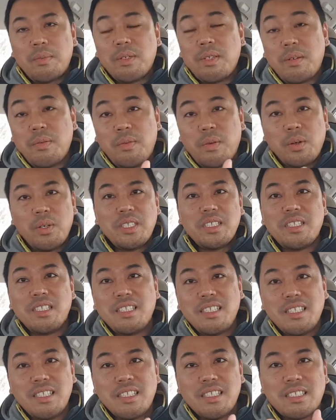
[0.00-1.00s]
but
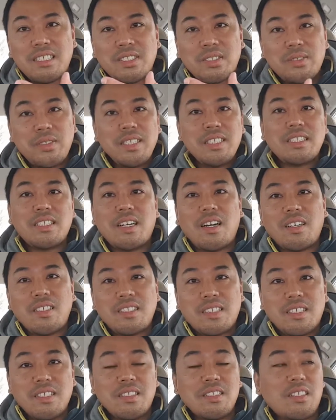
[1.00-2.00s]
unfortunately the streets are
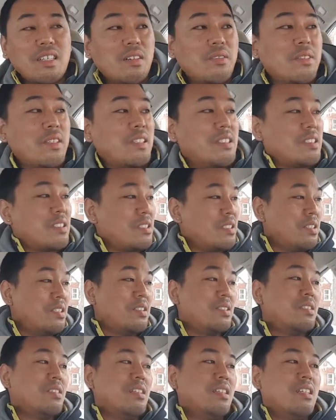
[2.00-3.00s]
still covered in
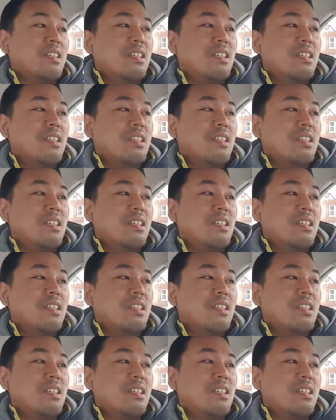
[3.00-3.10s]
snow.